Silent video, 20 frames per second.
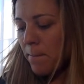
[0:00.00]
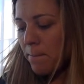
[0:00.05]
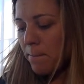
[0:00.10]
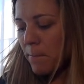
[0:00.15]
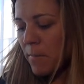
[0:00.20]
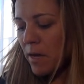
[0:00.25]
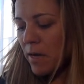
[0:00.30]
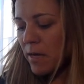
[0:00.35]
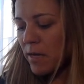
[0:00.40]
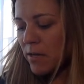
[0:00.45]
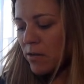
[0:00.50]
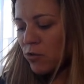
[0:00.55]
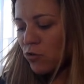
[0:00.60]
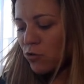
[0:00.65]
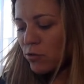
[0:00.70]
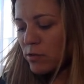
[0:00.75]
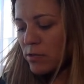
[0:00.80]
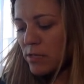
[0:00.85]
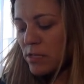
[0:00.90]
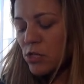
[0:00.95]
My
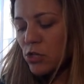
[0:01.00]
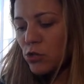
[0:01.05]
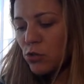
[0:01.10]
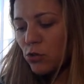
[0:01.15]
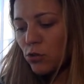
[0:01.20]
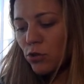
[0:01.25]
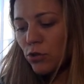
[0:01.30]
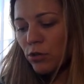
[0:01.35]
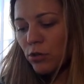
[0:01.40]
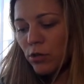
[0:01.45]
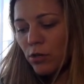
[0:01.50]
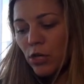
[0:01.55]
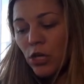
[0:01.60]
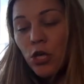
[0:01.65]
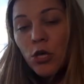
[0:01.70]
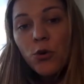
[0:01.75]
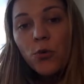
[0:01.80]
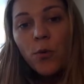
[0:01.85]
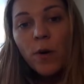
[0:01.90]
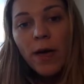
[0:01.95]
transistor
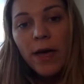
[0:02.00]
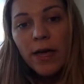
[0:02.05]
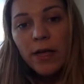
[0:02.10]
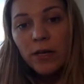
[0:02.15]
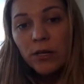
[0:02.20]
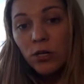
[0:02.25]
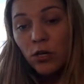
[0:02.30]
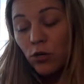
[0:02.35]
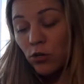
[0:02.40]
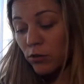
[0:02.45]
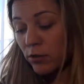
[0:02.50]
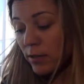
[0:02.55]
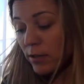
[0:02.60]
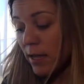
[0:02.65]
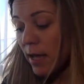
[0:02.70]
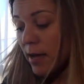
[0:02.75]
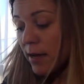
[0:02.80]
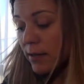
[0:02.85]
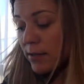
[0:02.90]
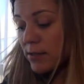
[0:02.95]
QN
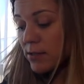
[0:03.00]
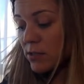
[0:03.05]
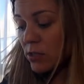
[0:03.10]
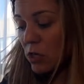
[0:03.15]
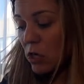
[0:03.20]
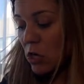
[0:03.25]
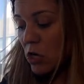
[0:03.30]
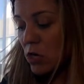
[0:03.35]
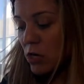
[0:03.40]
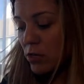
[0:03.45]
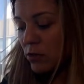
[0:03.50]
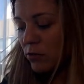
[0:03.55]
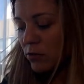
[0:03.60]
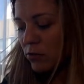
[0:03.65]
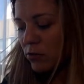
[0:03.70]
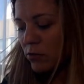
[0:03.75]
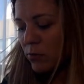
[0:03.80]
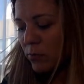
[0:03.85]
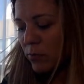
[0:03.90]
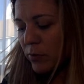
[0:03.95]
conducts
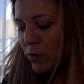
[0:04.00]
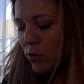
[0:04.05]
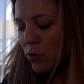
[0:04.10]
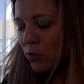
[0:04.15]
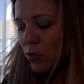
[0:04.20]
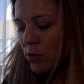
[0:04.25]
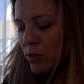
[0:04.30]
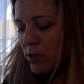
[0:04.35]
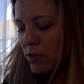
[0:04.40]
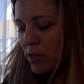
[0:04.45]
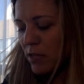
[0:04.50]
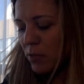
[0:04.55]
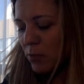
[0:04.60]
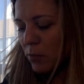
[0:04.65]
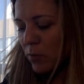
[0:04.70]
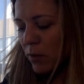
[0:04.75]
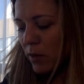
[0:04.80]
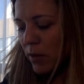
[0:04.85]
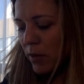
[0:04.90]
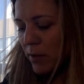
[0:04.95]
current, but notice that
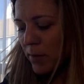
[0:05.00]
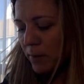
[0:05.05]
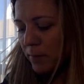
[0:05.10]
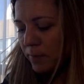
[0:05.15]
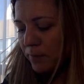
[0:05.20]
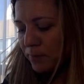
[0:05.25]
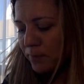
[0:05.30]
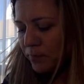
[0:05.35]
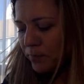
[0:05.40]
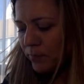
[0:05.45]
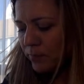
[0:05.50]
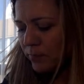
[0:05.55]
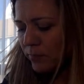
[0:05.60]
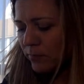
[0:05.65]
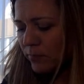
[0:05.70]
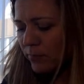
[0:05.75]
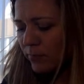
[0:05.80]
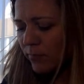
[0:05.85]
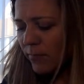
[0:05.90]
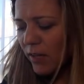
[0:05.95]
my
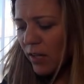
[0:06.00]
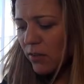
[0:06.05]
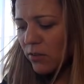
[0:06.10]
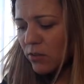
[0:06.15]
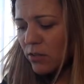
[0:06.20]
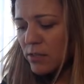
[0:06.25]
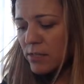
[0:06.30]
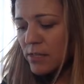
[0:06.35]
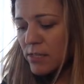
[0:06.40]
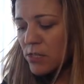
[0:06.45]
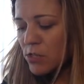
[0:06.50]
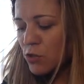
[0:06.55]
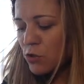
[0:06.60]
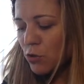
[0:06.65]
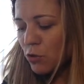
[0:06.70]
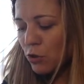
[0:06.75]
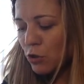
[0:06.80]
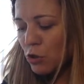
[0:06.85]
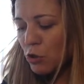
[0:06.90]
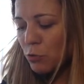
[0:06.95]

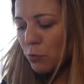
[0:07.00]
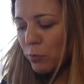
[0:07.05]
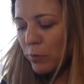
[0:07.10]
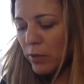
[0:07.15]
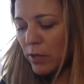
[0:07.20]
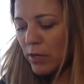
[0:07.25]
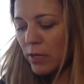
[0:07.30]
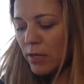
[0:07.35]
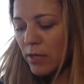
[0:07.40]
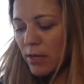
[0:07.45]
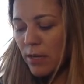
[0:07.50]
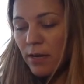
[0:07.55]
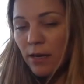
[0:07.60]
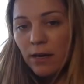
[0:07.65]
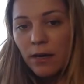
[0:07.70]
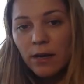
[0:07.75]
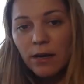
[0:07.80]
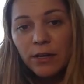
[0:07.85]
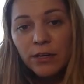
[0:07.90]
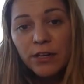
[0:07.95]
transistor QP
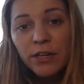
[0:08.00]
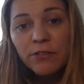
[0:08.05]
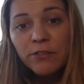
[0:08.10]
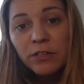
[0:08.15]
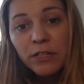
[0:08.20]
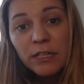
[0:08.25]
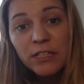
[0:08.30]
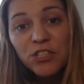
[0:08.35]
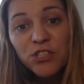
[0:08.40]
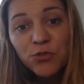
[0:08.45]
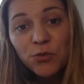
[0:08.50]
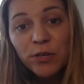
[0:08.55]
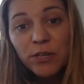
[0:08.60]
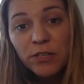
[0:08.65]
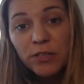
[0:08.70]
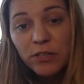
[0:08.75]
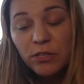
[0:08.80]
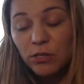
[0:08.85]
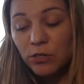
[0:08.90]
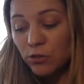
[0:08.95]
uh, never gets
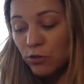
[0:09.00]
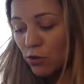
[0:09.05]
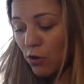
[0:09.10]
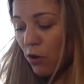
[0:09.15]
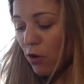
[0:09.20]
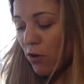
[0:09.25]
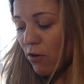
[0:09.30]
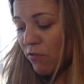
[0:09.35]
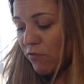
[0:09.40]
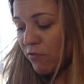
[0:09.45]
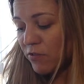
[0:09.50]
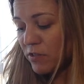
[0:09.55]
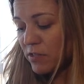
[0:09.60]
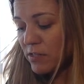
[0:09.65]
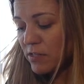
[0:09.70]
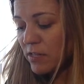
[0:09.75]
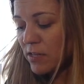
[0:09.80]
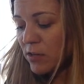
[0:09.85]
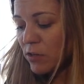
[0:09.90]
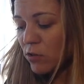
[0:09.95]
really turned off. It's
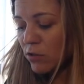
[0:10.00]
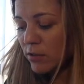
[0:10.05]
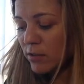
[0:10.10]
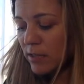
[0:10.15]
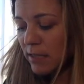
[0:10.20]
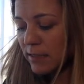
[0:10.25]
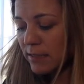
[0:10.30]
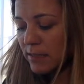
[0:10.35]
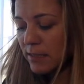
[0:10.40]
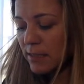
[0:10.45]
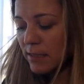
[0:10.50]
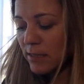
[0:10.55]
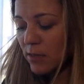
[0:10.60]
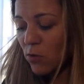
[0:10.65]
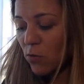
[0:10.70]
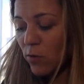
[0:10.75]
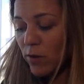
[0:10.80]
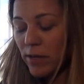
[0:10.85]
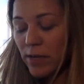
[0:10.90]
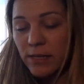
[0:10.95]
still conducting the
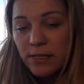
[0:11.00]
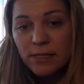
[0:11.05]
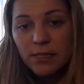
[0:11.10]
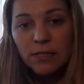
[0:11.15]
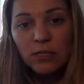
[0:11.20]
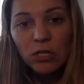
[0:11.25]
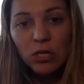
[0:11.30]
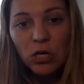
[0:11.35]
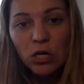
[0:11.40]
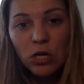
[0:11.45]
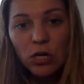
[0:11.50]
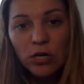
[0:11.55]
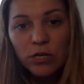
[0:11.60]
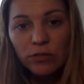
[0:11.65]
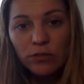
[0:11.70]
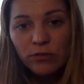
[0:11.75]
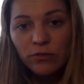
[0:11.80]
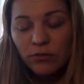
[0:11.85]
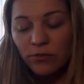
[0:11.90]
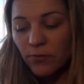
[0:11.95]
quiescent
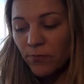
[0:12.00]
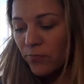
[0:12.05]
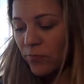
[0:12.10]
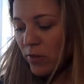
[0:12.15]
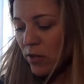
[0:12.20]
current.